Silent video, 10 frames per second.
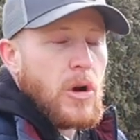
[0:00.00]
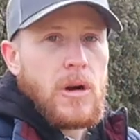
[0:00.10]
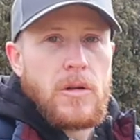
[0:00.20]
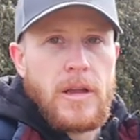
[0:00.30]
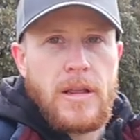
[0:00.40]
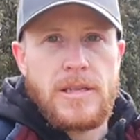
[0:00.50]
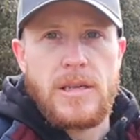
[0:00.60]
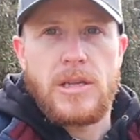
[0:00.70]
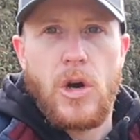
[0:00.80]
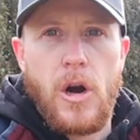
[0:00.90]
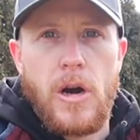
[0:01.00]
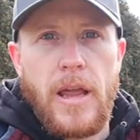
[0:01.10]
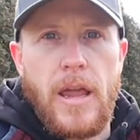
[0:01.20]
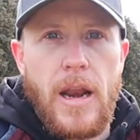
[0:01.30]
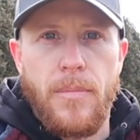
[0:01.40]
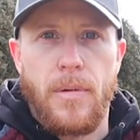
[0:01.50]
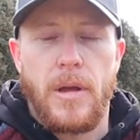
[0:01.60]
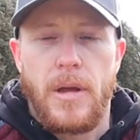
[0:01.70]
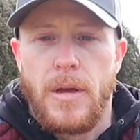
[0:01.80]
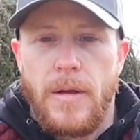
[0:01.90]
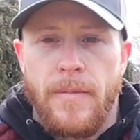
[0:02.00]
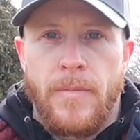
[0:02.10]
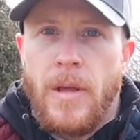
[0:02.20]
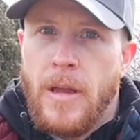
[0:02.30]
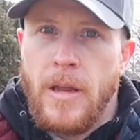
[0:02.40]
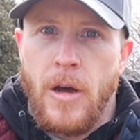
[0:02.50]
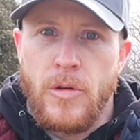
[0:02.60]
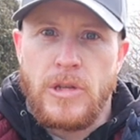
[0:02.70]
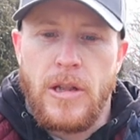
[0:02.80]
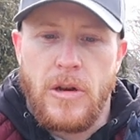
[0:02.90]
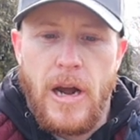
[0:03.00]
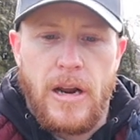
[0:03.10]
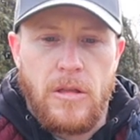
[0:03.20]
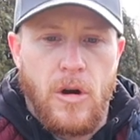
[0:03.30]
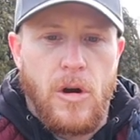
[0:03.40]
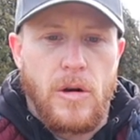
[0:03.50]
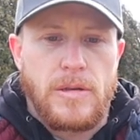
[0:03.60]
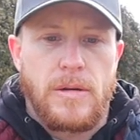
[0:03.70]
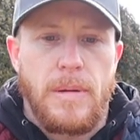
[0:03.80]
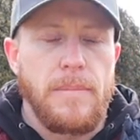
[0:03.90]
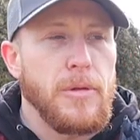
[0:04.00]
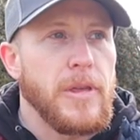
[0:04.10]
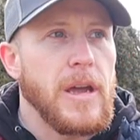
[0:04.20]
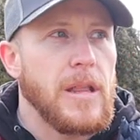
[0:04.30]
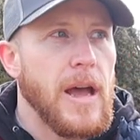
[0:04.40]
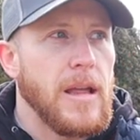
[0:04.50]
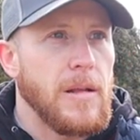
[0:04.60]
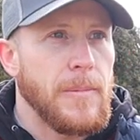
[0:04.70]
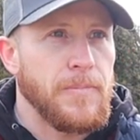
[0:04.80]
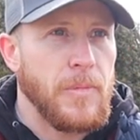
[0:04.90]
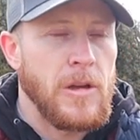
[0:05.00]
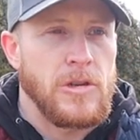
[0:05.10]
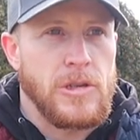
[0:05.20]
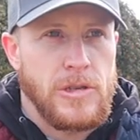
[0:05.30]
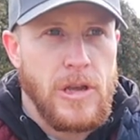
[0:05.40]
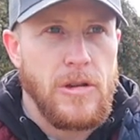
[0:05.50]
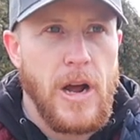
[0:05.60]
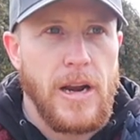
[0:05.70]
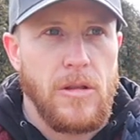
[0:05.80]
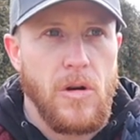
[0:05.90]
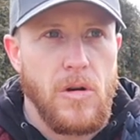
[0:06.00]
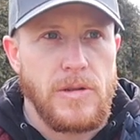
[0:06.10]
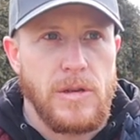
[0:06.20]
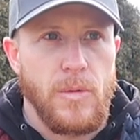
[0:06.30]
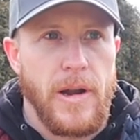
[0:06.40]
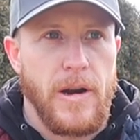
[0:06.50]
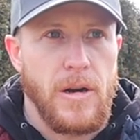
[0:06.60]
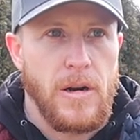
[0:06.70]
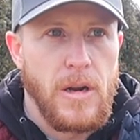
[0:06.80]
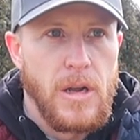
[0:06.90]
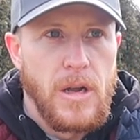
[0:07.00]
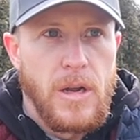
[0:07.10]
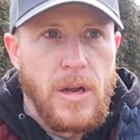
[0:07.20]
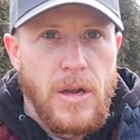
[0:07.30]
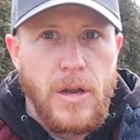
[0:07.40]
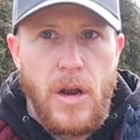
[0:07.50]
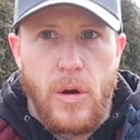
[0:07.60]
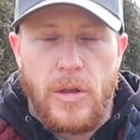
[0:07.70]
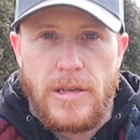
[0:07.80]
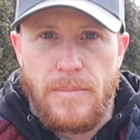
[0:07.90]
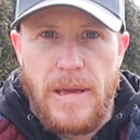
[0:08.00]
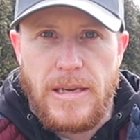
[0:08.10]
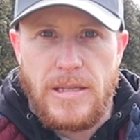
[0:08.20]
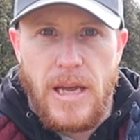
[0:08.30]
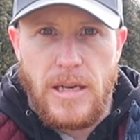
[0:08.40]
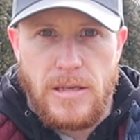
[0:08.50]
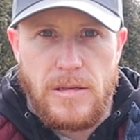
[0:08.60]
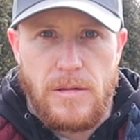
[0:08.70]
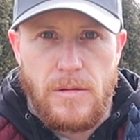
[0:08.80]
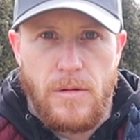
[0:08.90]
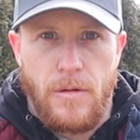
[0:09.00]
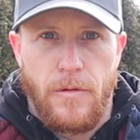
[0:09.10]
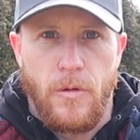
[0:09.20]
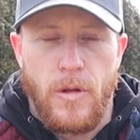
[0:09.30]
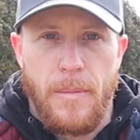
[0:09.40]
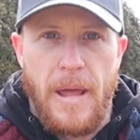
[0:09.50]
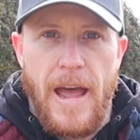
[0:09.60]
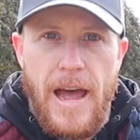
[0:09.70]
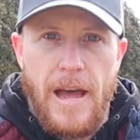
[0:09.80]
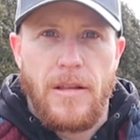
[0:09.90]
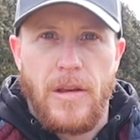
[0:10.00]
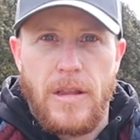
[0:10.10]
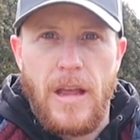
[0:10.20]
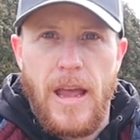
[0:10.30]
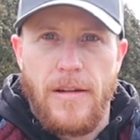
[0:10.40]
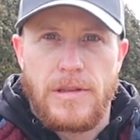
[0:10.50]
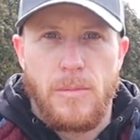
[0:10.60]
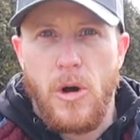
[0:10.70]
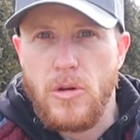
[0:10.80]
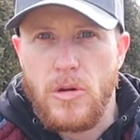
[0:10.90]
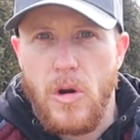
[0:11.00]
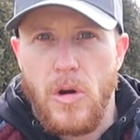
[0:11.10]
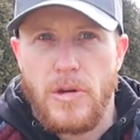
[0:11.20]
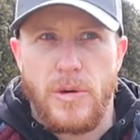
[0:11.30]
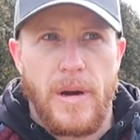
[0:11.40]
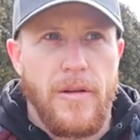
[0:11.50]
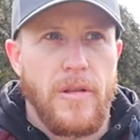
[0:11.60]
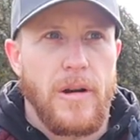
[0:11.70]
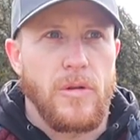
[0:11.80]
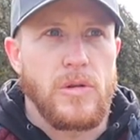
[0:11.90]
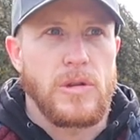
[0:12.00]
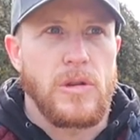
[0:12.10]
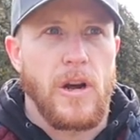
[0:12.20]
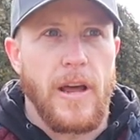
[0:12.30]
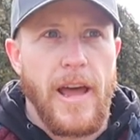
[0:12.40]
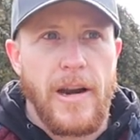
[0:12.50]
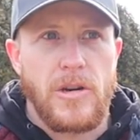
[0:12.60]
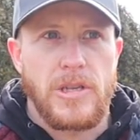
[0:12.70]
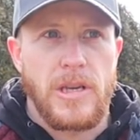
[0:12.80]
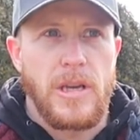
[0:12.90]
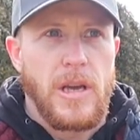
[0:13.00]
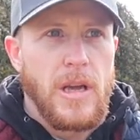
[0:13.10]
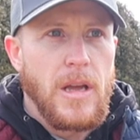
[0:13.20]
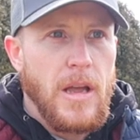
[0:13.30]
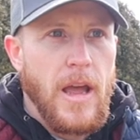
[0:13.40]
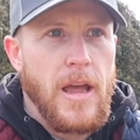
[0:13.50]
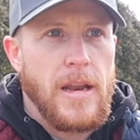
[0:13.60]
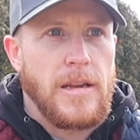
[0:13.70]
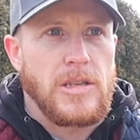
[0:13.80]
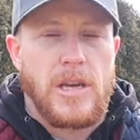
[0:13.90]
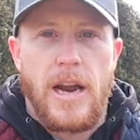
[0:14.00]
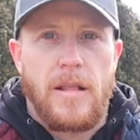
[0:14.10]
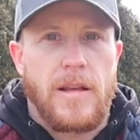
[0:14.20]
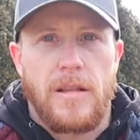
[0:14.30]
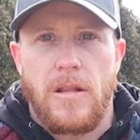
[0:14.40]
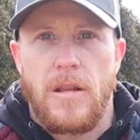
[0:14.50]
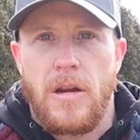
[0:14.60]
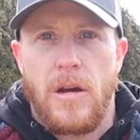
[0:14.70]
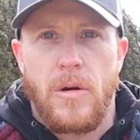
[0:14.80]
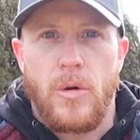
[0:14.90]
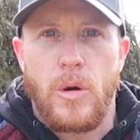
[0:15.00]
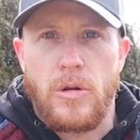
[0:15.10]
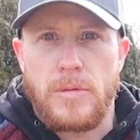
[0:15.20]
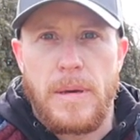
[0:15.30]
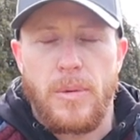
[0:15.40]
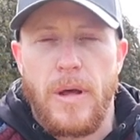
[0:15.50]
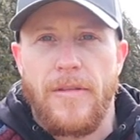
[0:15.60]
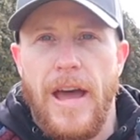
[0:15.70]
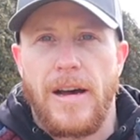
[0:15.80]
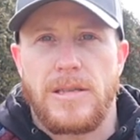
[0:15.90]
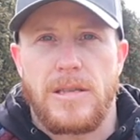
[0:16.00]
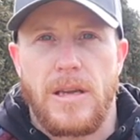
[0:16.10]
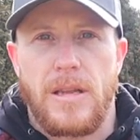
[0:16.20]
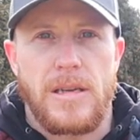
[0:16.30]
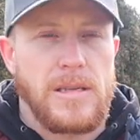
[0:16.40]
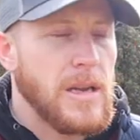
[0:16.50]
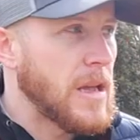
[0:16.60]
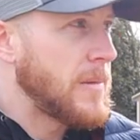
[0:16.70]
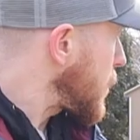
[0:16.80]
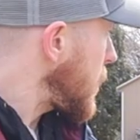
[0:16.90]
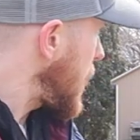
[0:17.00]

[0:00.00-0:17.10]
yard like this, and it's hard, I get it, but, you know, there's other kind of dogs, and people think that, there's other kind of dogs to where, you know, it doesn't make sense for them to have, like, they have smaller dogs or whatever, they don't use a ton of energy, and they just kind of let, you know, or there's people that have houses like this, and they